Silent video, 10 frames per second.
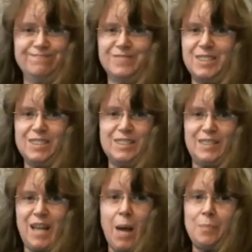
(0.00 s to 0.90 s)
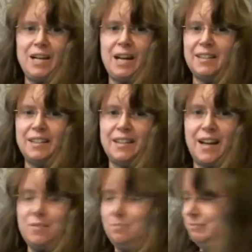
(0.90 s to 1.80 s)
or just happy like this guy.
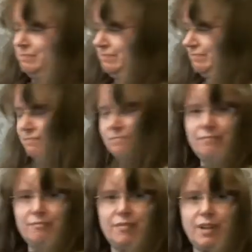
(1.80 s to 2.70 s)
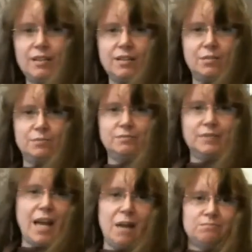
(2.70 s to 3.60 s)
So
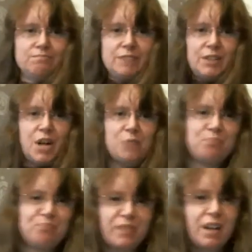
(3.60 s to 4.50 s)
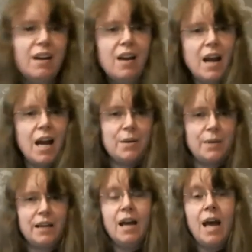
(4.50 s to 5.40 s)
yeah, don't know.
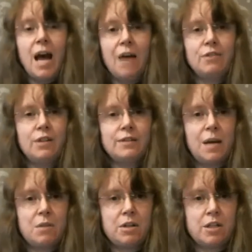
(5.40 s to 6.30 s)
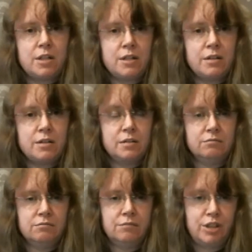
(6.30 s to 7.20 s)
Anyway, I haven't got that much to
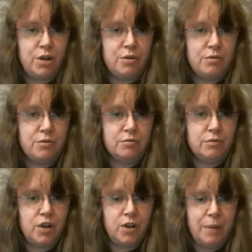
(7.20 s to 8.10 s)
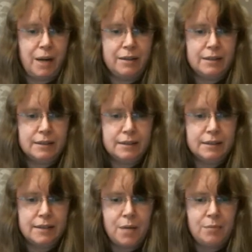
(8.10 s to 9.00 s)
talk about this
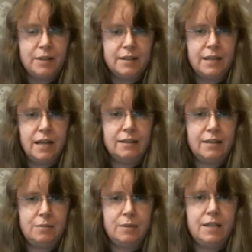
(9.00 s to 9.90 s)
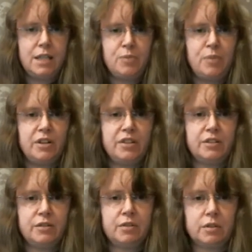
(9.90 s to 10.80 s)
time, because like I said, my stitchy bug is sort
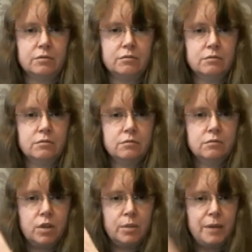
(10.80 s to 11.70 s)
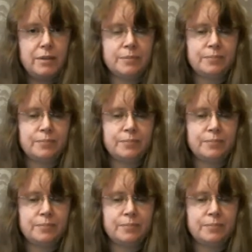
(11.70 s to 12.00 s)
of gone walkabout.